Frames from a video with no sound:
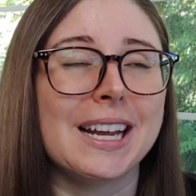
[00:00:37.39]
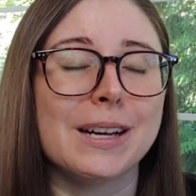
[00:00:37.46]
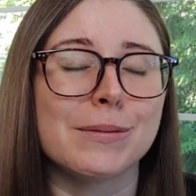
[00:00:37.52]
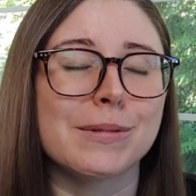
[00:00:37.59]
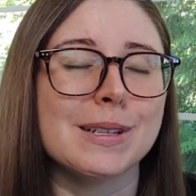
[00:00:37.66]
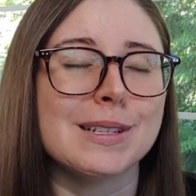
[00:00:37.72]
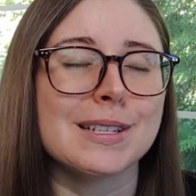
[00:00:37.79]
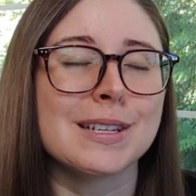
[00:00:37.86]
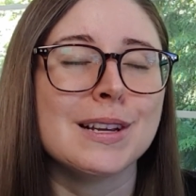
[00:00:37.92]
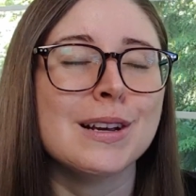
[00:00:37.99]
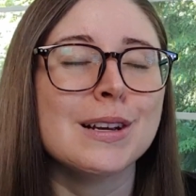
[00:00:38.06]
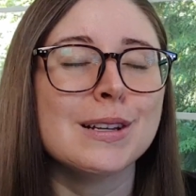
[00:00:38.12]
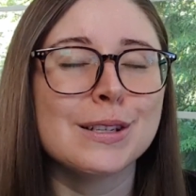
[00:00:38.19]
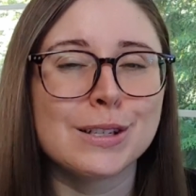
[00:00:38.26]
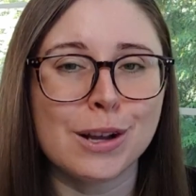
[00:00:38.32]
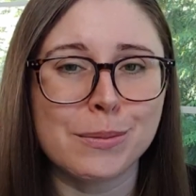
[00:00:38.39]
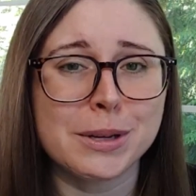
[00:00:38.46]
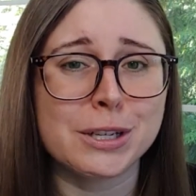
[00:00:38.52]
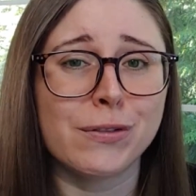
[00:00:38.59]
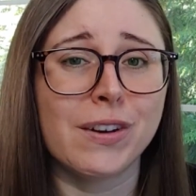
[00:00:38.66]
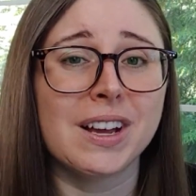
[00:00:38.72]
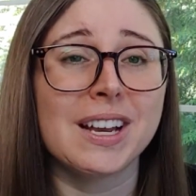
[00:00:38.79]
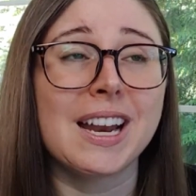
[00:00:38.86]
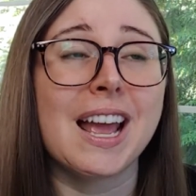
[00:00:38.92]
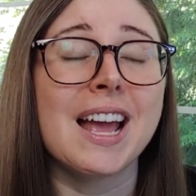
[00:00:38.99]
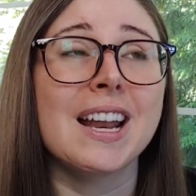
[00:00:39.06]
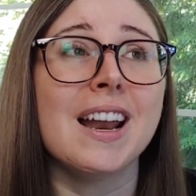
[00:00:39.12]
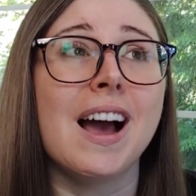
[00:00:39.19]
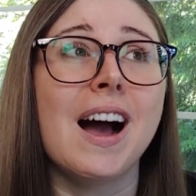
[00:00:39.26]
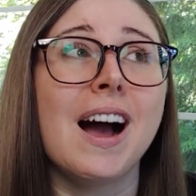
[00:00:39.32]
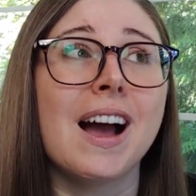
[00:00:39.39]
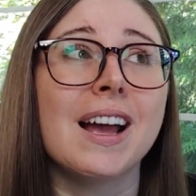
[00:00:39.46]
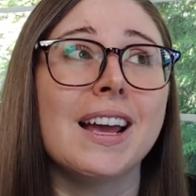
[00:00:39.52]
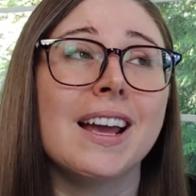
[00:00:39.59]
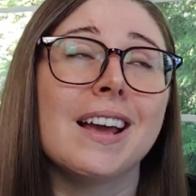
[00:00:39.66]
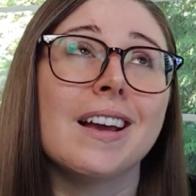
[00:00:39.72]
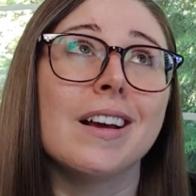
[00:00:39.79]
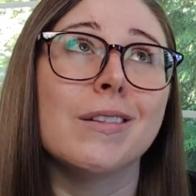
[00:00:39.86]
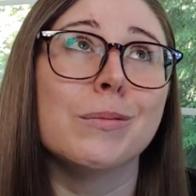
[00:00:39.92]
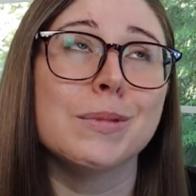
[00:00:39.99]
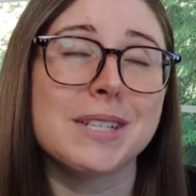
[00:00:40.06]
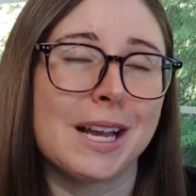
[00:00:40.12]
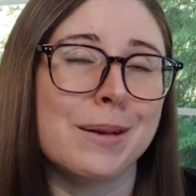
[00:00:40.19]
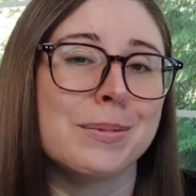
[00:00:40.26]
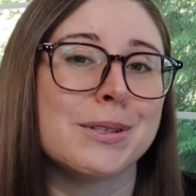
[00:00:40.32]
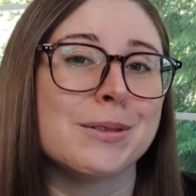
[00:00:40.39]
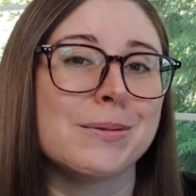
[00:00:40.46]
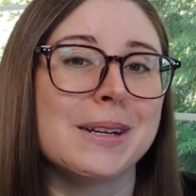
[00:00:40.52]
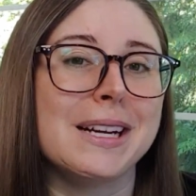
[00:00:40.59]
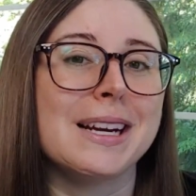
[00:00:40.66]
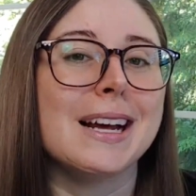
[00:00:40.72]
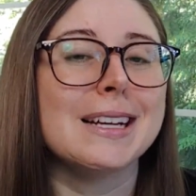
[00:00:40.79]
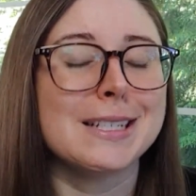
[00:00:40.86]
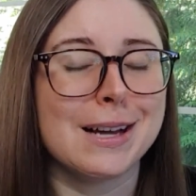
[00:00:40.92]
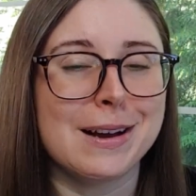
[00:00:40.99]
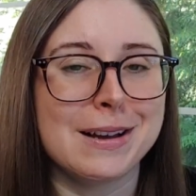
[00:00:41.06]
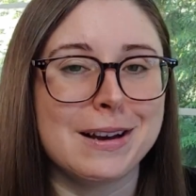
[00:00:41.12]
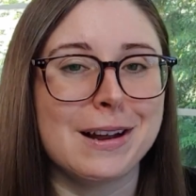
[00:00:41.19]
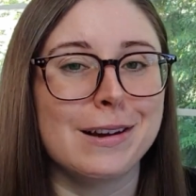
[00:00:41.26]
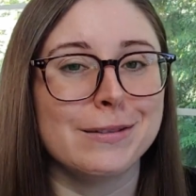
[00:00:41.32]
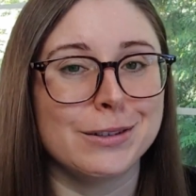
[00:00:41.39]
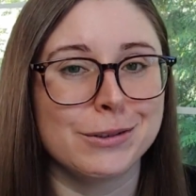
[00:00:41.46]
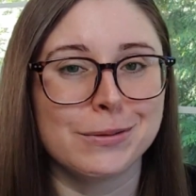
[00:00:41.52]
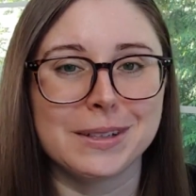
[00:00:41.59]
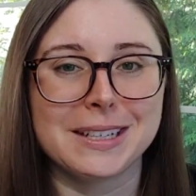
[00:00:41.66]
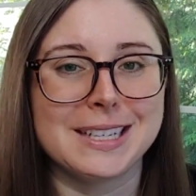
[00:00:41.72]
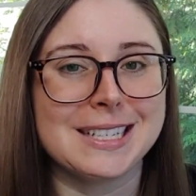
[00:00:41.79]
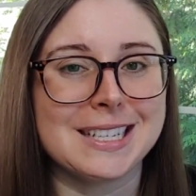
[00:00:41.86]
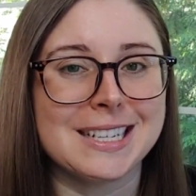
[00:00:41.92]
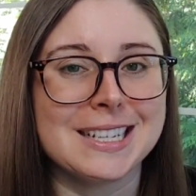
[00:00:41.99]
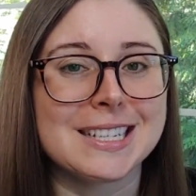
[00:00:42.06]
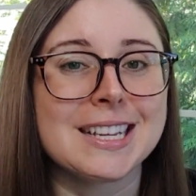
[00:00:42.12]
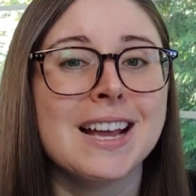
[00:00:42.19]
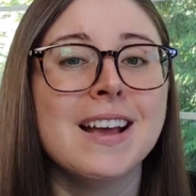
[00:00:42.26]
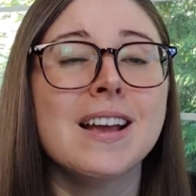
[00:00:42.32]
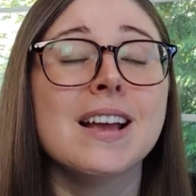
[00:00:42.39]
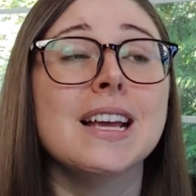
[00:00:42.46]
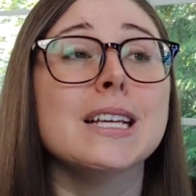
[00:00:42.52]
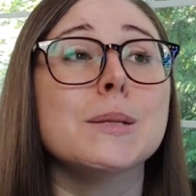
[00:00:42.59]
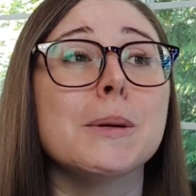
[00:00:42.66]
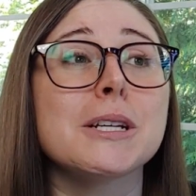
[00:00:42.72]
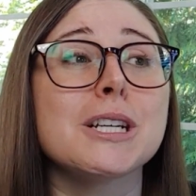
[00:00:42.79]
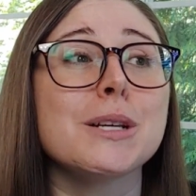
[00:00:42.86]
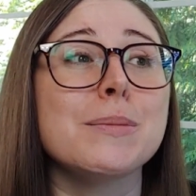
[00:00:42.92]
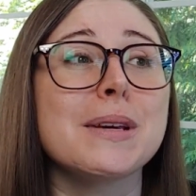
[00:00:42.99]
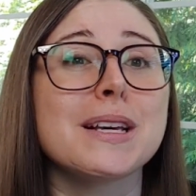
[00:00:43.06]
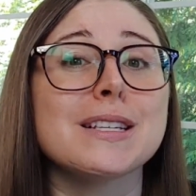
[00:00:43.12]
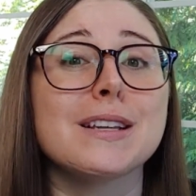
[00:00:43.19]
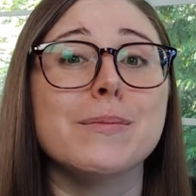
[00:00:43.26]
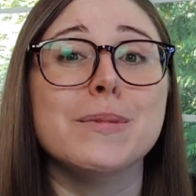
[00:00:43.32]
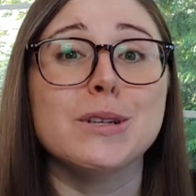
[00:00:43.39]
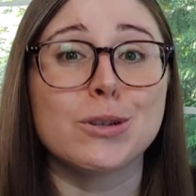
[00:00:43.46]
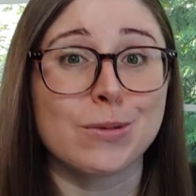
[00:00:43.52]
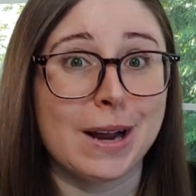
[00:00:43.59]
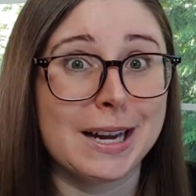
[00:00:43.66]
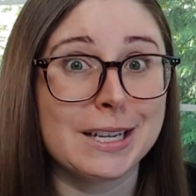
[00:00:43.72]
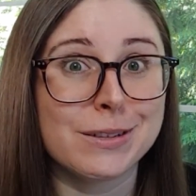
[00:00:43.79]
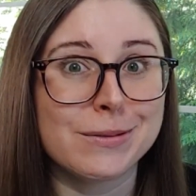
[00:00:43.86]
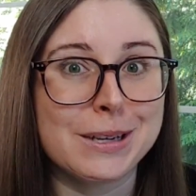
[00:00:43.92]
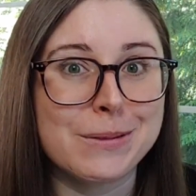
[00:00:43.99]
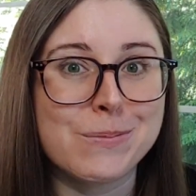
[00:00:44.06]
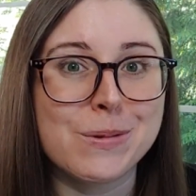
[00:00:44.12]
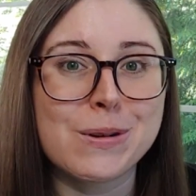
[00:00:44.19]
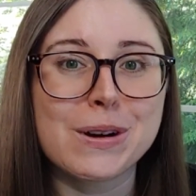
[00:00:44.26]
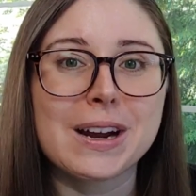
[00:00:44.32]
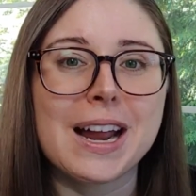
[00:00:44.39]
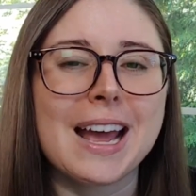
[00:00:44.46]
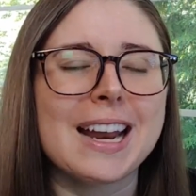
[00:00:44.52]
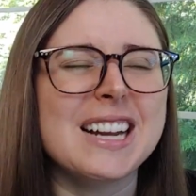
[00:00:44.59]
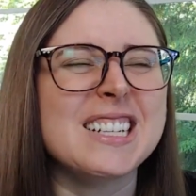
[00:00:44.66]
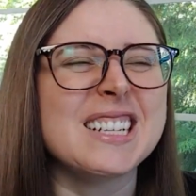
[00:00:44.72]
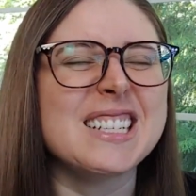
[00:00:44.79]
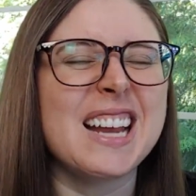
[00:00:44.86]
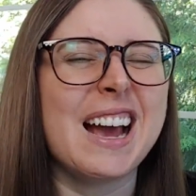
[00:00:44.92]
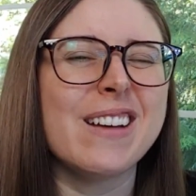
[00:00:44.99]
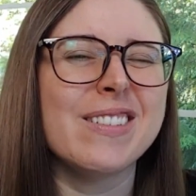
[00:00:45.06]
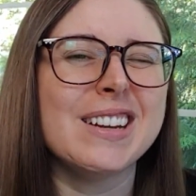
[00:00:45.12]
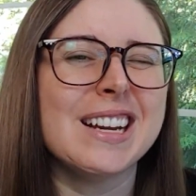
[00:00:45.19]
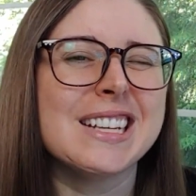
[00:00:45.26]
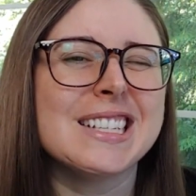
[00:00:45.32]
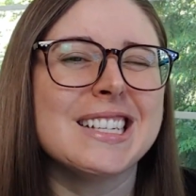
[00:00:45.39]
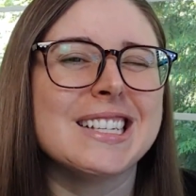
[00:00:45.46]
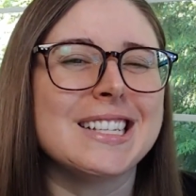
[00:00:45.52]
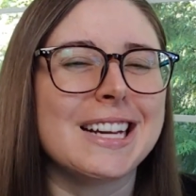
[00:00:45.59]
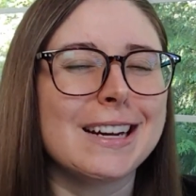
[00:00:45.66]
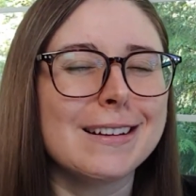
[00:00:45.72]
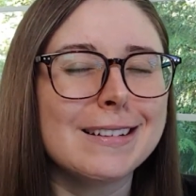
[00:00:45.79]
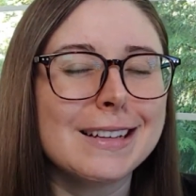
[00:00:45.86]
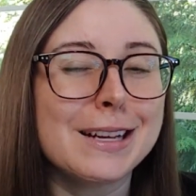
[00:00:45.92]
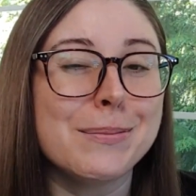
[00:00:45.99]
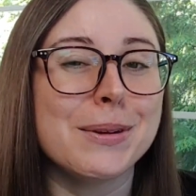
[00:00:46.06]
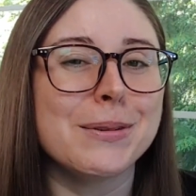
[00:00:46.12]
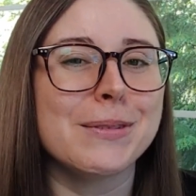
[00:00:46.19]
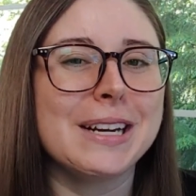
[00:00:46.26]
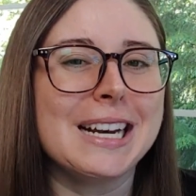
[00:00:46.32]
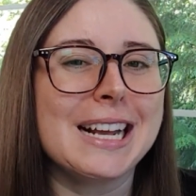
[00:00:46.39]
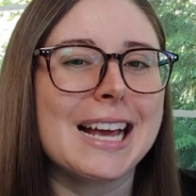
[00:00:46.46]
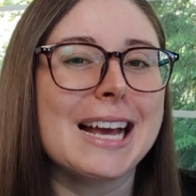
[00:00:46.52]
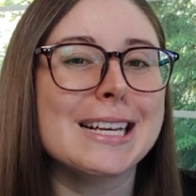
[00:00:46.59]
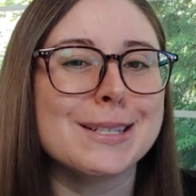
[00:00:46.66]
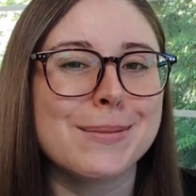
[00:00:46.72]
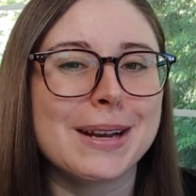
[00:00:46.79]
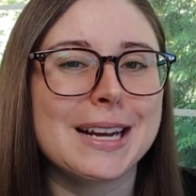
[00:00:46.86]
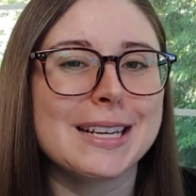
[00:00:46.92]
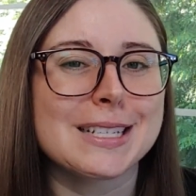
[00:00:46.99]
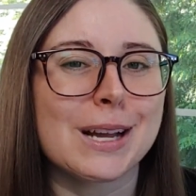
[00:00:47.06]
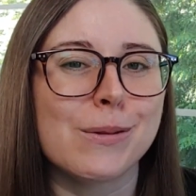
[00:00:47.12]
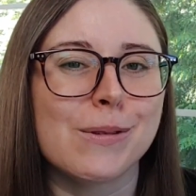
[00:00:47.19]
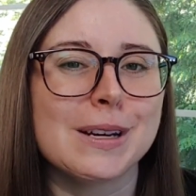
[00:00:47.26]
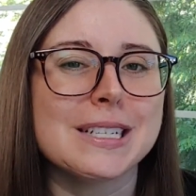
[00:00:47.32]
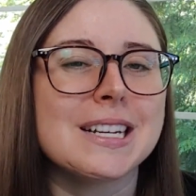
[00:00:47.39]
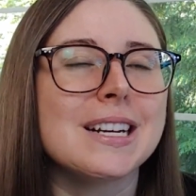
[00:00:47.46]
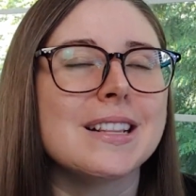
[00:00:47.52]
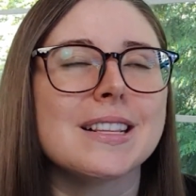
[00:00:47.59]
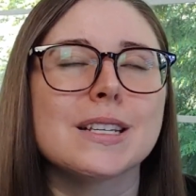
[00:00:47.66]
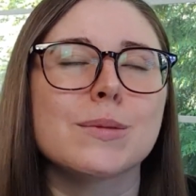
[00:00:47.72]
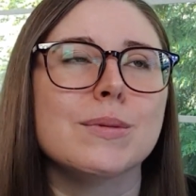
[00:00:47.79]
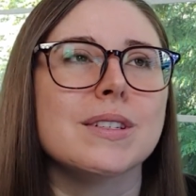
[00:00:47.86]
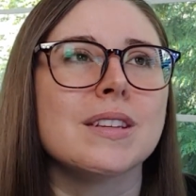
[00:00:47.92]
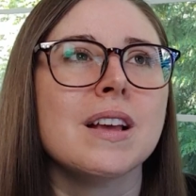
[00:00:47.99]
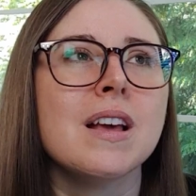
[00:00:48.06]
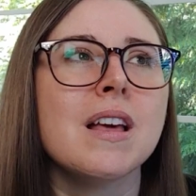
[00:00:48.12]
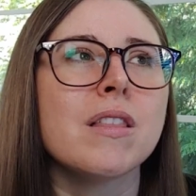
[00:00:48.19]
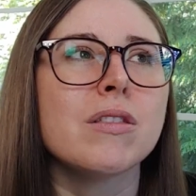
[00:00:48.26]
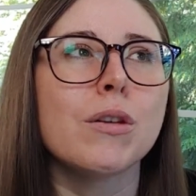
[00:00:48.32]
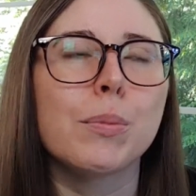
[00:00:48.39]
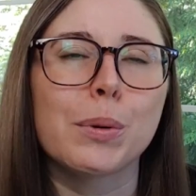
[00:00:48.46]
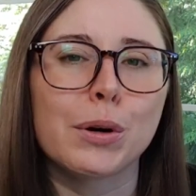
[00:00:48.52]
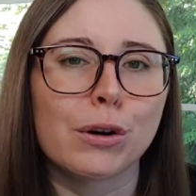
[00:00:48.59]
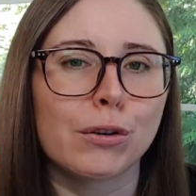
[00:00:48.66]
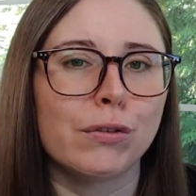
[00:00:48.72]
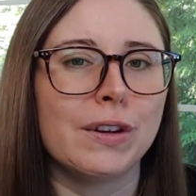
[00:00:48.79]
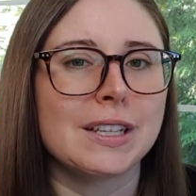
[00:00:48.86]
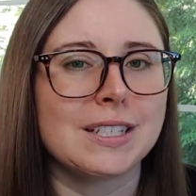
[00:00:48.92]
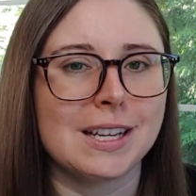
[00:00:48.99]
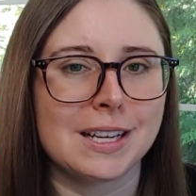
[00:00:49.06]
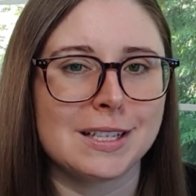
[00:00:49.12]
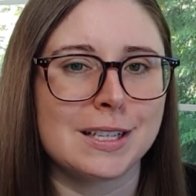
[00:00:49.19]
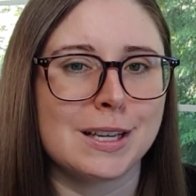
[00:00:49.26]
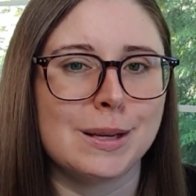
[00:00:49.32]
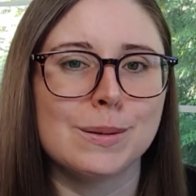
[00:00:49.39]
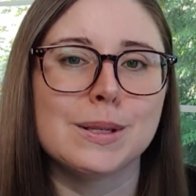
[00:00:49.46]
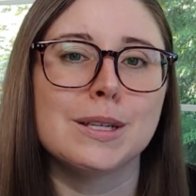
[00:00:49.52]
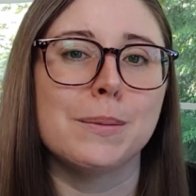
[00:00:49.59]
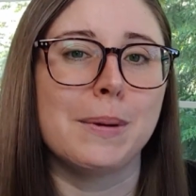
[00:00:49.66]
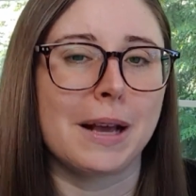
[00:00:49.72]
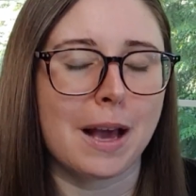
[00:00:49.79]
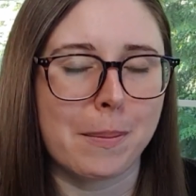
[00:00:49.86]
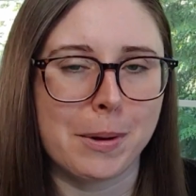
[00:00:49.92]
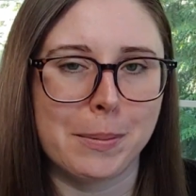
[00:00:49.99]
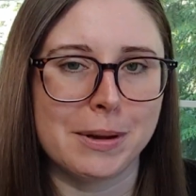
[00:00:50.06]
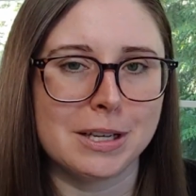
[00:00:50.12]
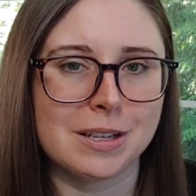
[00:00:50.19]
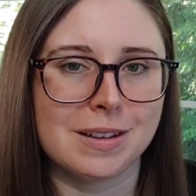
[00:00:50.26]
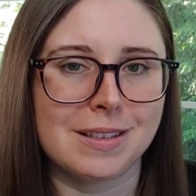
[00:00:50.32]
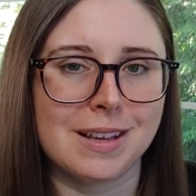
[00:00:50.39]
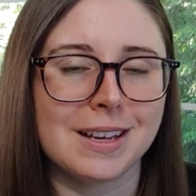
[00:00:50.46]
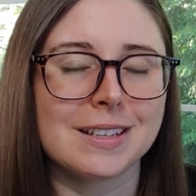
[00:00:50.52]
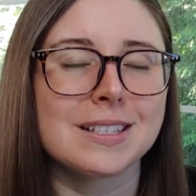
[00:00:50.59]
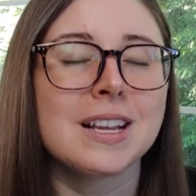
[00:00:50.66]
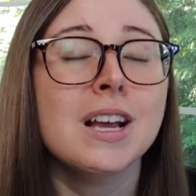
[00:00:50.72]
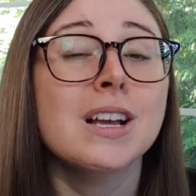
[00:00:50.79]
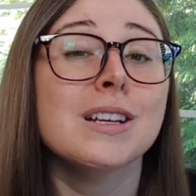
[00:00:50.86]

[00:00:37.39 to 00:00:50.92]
It was so much fun, and I was able to read a ton of new releases, especially because I've been trying to read more and I just haven't necessarily been reading as many as I wanted. This was the perfect excuse to pick up a bunch of things.